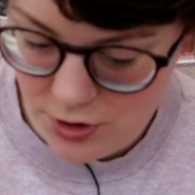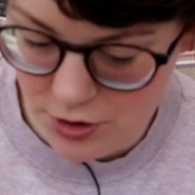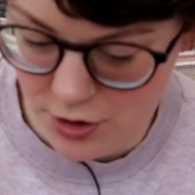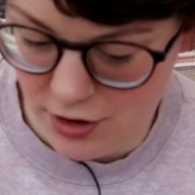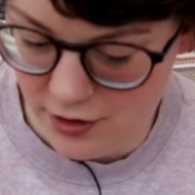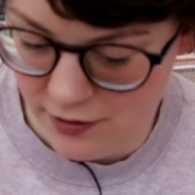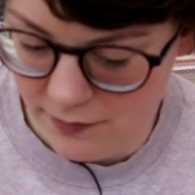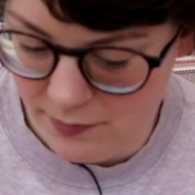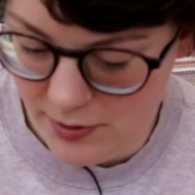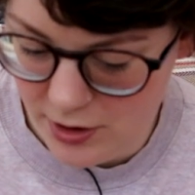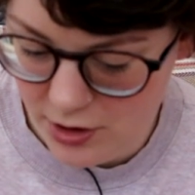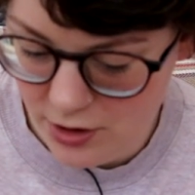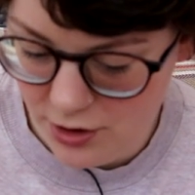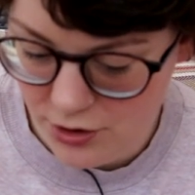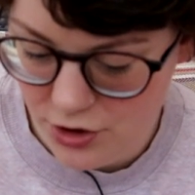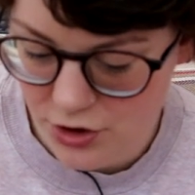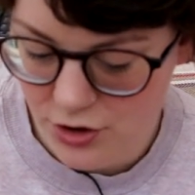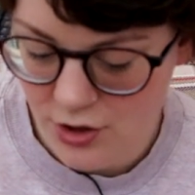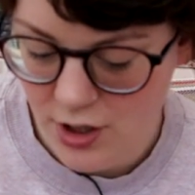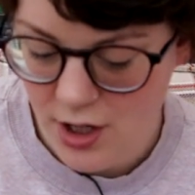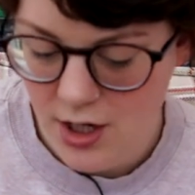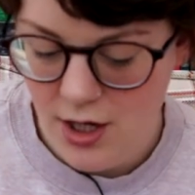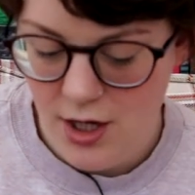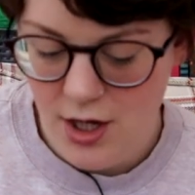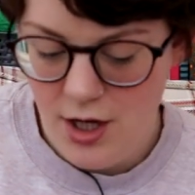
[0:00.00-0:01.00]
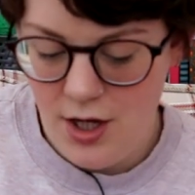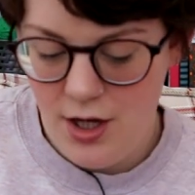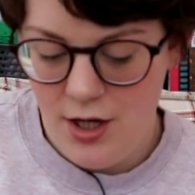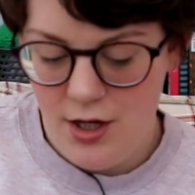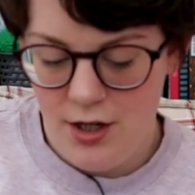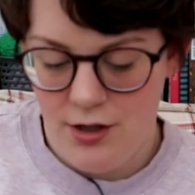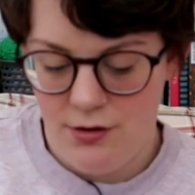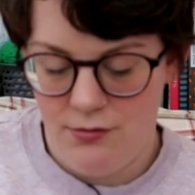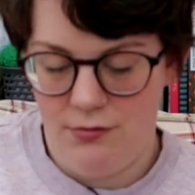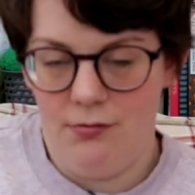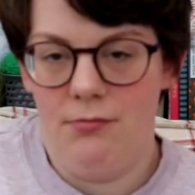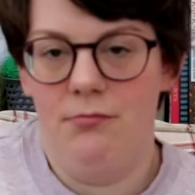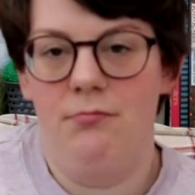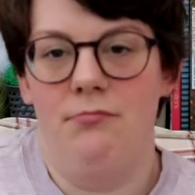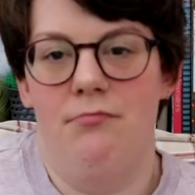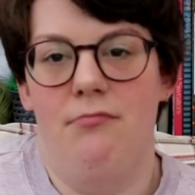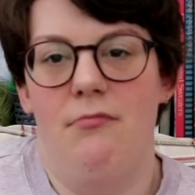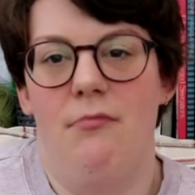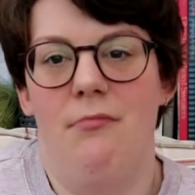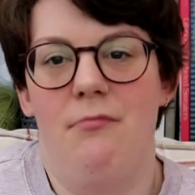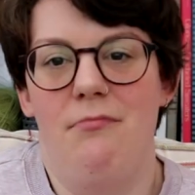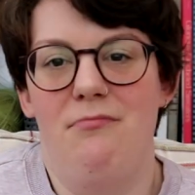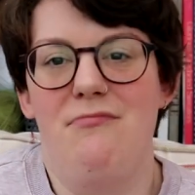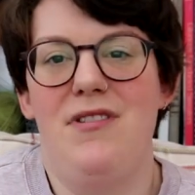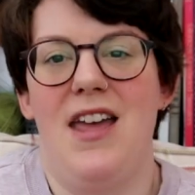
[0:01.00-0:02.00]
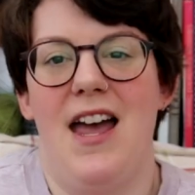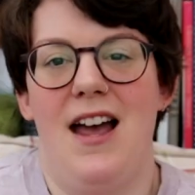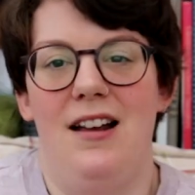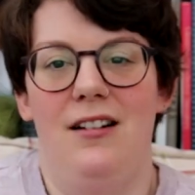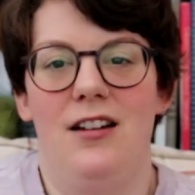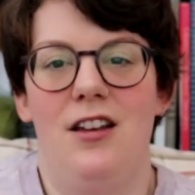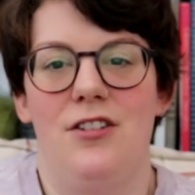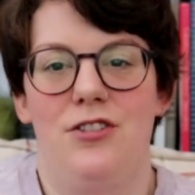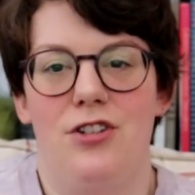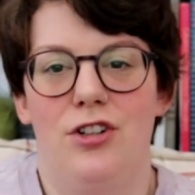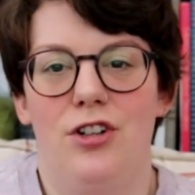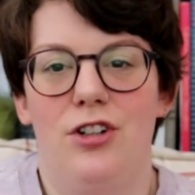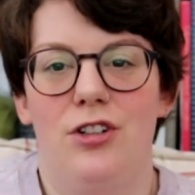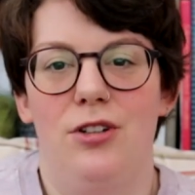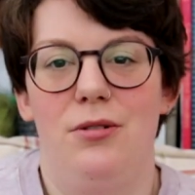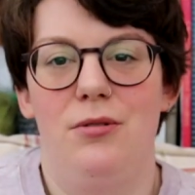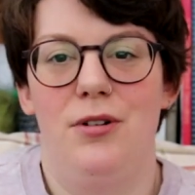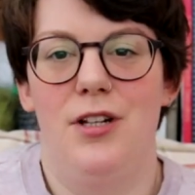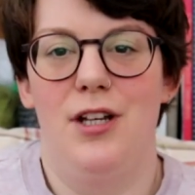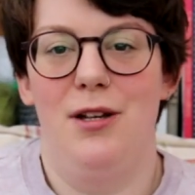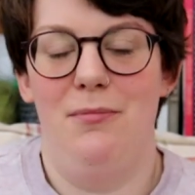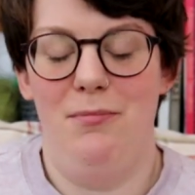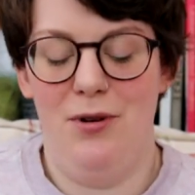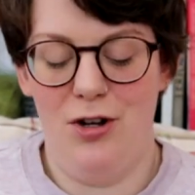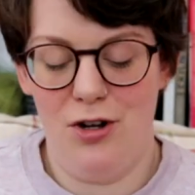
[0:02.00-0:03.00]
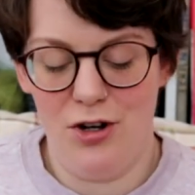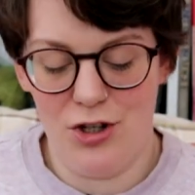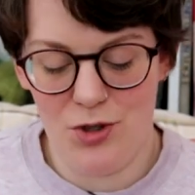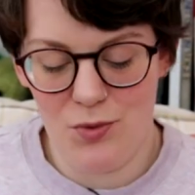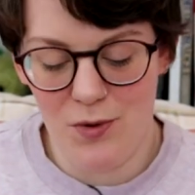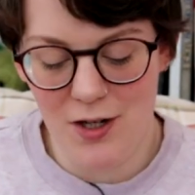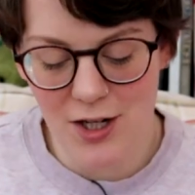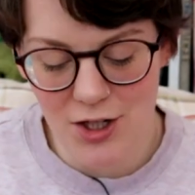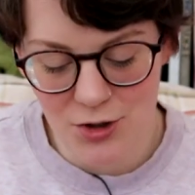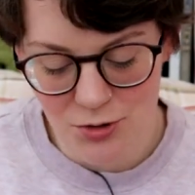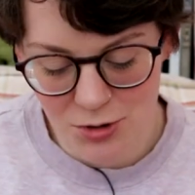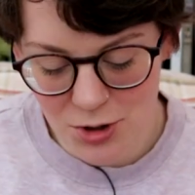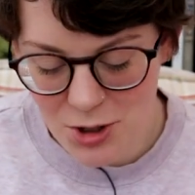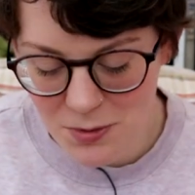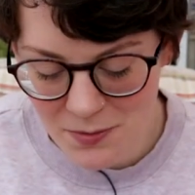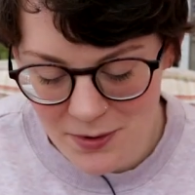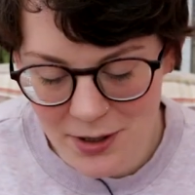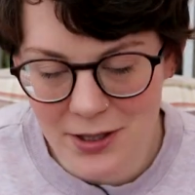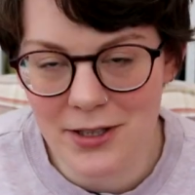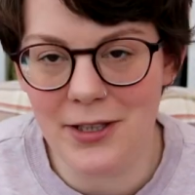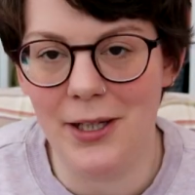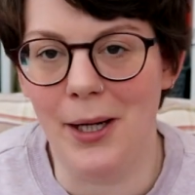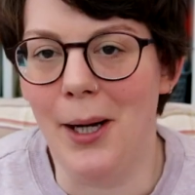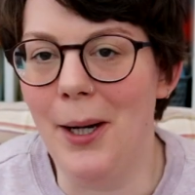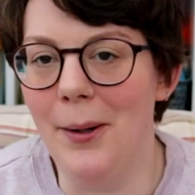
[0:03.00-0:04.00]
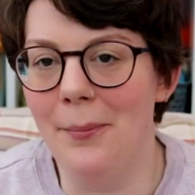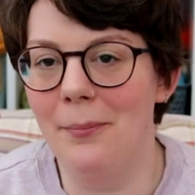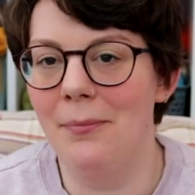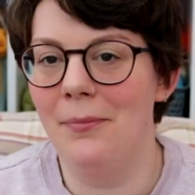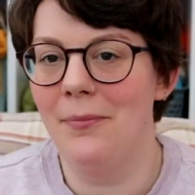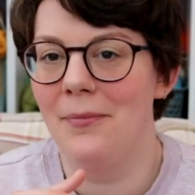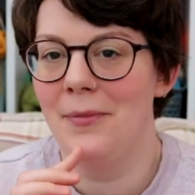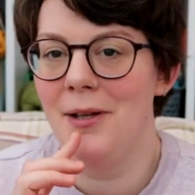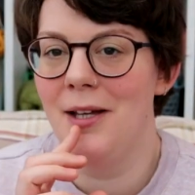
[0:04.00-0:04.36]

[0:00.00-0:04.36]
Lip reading: stuff because, yeah, let's include it. Because when it's Christmas time,